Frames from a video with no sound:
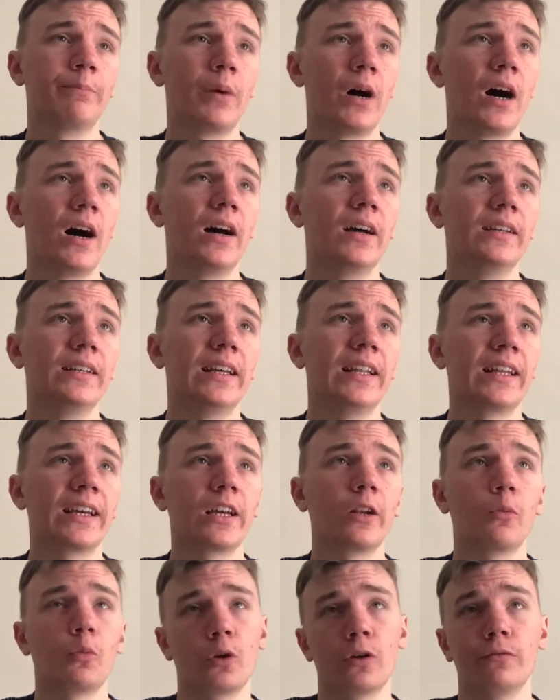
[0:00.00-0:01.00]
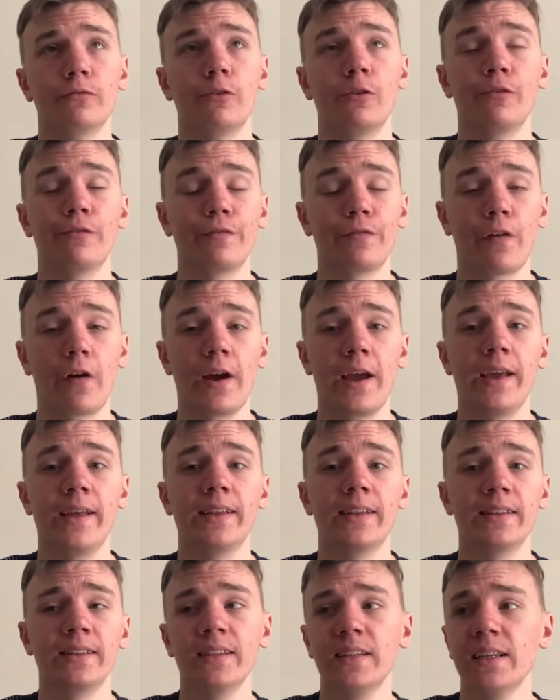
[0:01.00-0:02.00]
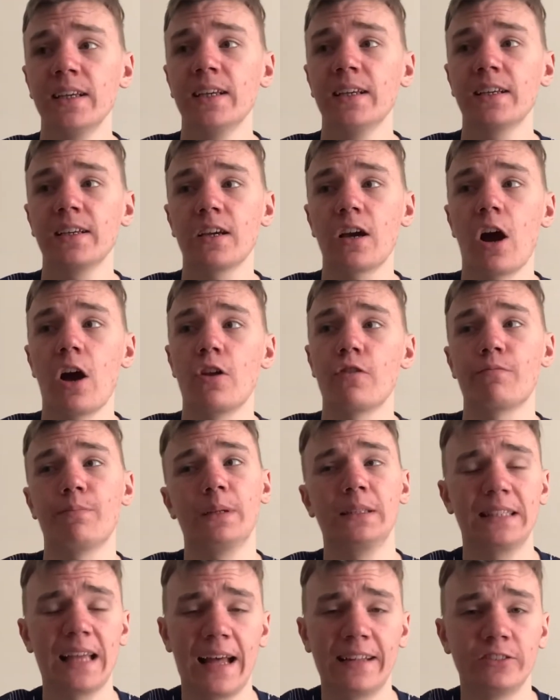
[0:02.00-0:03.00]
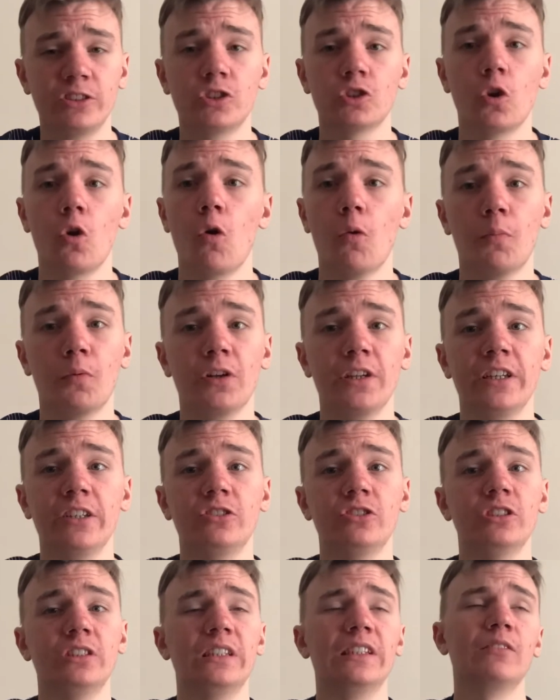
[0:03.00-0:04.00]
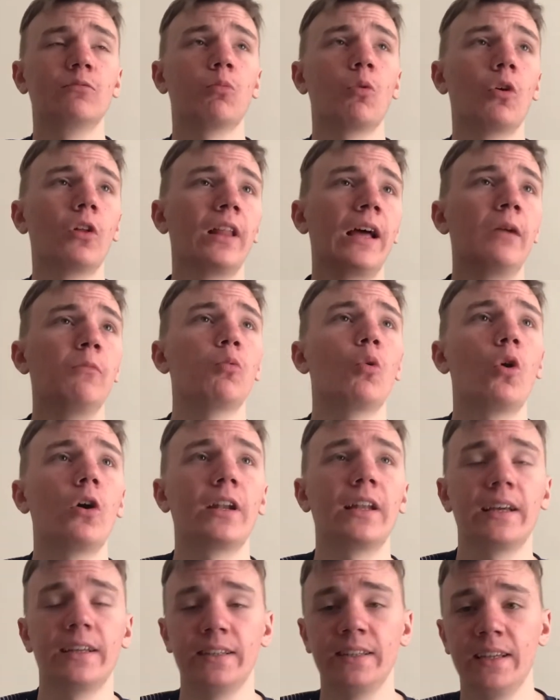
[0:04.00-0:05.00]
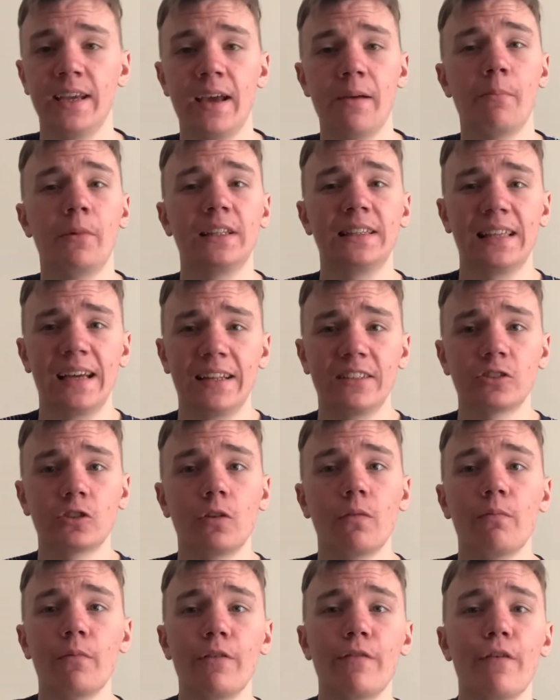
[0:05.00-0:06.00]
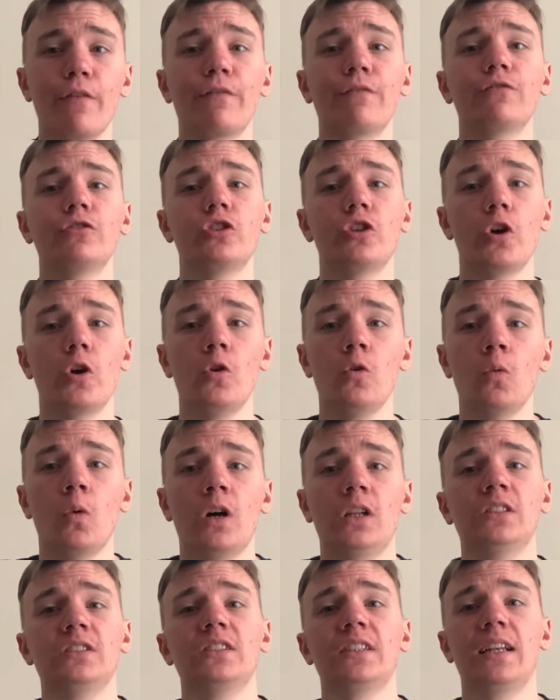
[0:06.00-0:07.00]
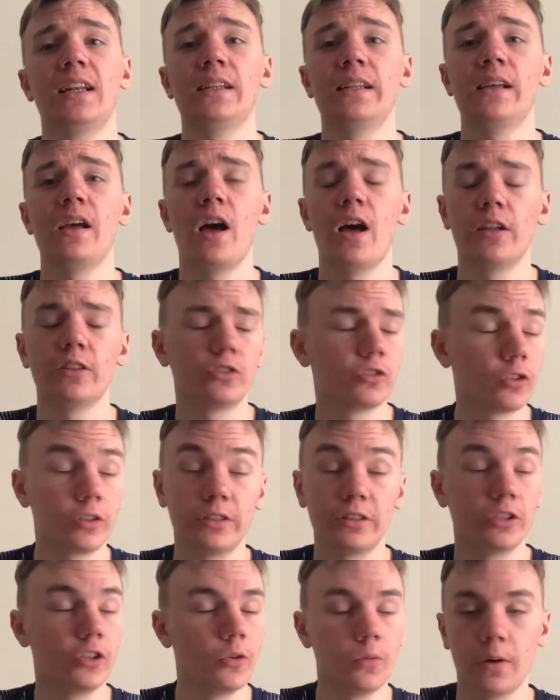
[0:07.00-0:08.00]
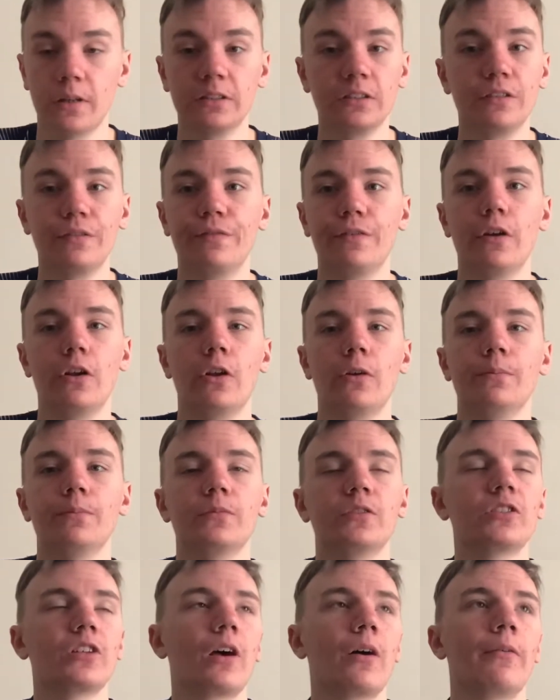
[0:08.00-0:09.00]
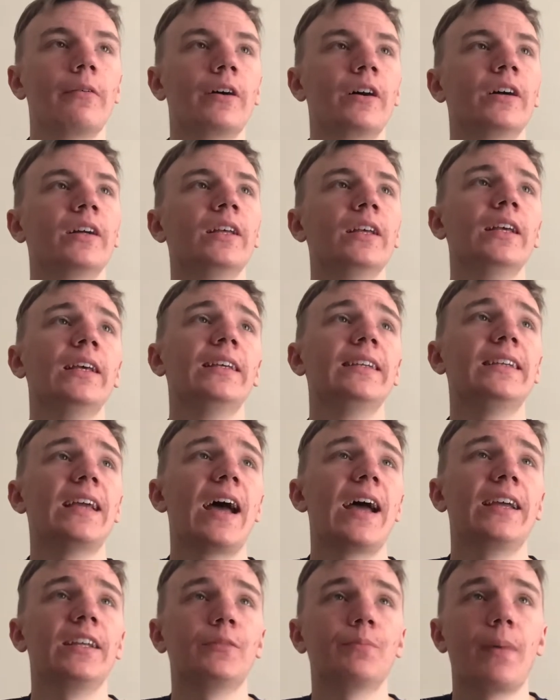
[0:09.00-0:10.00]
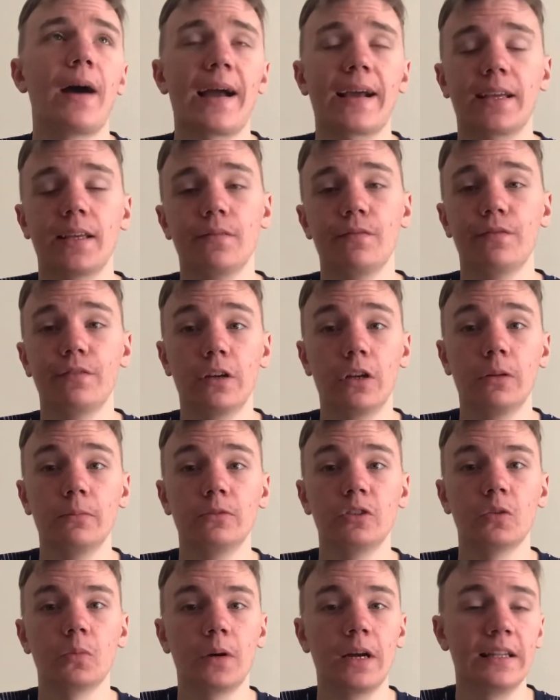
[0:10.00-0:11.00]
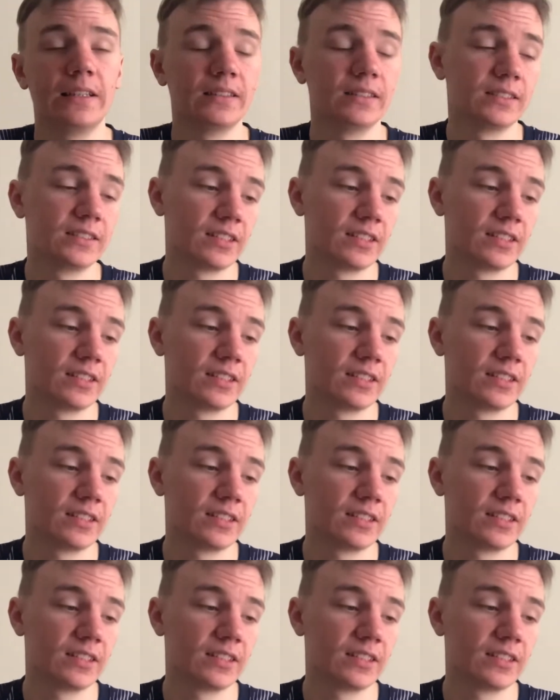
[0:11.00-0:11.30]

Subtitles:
But, yeah, they're going to want all three. And going off my dad's score prediction is what they want. And, yeah, my dad's gone with a 2-1 to Fulham. So, yeah, he's backing Fulham to win.